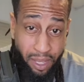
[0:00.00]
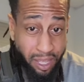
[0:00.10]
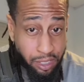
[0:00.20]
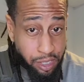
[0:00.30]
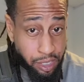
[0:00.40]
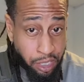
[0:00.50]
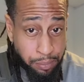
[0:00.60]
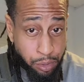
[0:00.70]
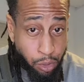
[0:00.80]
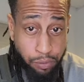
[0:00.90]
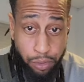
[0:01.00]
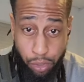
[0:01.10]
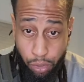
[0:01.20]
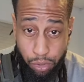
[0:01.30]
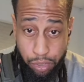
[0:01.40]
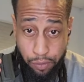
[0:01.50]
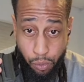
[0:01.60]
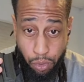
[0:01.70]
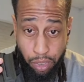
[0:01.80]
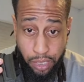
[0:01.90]
it slips over the course of the
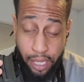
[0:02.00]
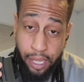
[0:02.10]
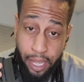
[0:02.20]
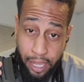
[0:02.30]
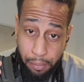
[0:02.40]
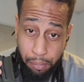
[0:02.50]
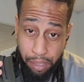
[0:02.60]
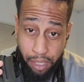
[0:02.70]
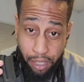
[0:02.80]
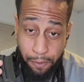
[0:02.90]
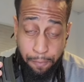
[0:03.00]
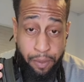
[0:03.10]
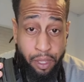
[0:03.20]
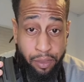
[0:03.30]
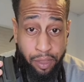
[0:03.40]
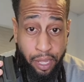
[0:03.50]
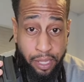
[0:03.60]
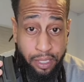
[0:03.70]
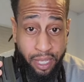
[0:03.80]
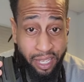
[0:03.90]
workday, and B,
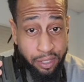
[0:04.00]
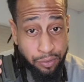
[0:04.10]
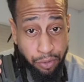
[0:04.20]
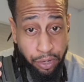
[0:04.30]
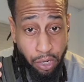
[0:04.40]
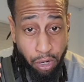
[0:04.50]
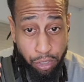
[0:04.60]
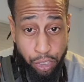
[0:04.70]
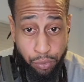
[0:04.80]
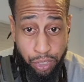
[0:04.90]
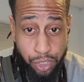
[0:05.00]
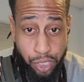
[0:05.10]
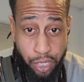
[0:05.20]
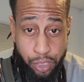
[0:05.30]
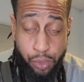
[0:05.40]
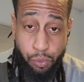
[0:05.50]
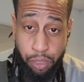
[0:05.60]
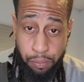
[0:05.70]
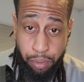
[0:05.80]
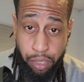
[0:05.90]
that it is very hard to adjust
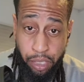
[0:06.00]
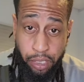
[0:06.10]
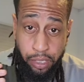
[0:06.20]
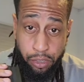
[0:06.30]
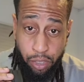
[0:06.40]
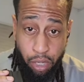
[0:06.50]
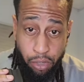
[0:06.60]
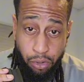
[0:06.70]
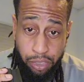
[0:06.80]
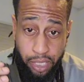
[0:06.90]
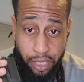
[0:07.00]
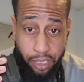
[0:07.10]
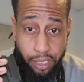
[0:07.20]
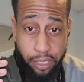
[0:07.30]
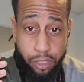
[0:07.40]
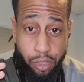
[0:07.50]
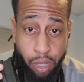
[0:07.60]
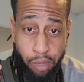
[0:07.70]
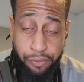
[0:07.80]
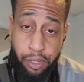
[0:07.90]
when putting layers on or taking layers
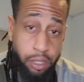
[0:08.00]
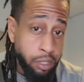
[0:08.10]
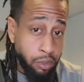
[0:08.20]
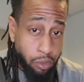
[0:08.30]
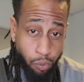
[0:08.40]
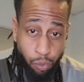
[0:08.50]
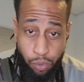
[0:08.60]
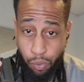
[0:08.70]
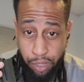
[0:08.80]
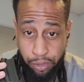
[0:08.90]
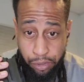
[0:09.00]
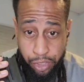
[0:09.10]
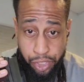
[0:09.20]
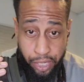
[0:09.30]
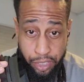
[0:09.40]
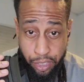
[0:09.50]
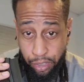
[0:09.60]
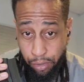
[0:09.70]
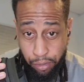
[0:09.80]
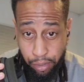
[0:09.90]
off when weather is changing,
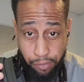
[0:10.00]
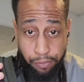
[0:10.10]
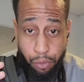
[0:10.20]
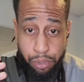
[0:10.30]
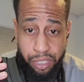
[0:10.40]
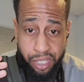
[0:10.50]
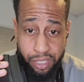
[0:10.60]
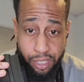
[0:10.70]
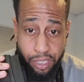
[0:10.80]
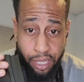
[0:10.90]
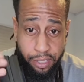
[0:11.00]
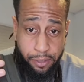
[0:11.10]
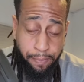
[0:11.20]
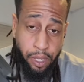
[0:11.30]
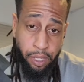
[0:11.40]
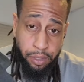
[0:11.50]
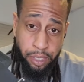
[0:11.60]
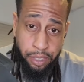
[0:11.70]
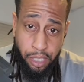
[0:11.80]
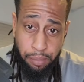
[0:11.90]
you're in 4-season days.
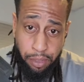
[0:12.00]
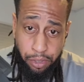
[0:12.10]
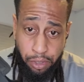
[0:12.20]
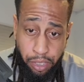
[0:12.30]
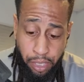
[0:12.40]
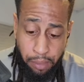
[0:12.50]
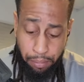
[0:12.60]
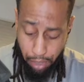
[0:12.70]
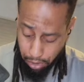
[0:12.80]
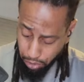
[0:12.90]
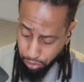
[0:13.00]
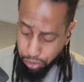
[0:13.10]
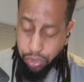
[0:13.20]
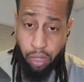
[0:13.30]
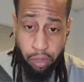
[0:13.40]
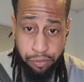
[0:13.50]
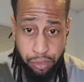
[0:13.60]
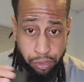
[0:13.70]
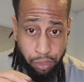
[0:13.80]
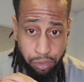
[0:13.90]
The DB38 buckle solves
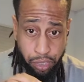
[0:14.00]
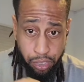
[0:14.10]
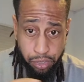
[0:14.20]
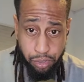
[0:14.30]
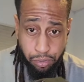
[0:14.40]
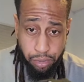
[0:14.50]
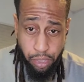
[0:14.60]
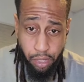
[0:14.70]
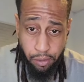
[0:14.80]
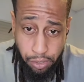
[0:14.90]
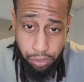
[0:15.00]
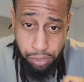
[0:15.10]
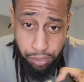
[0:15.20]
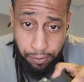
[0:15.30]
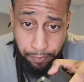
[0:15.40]
those issues. First,